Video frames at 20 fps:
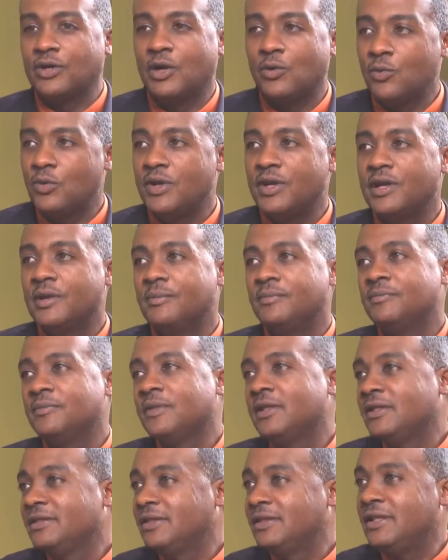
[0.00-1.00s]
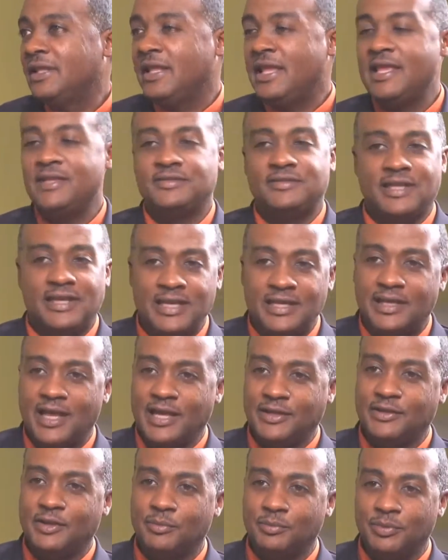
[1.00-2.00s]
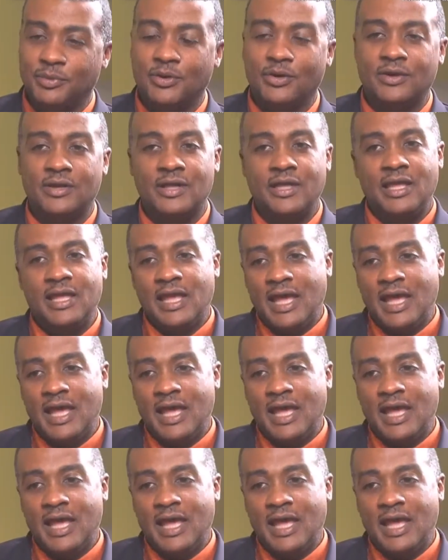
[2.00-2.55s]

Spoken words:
up with him. He said he liked the book.